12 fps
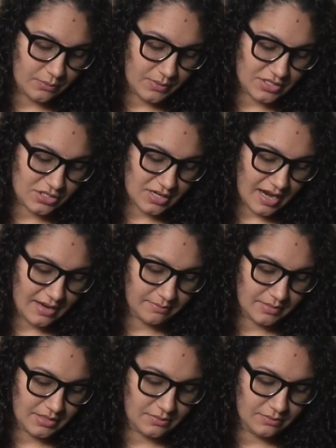
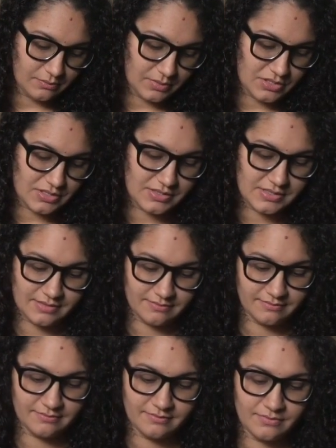Which is
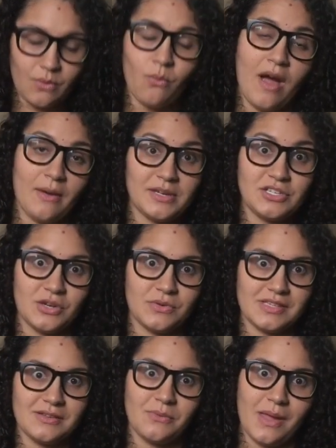why we chose it.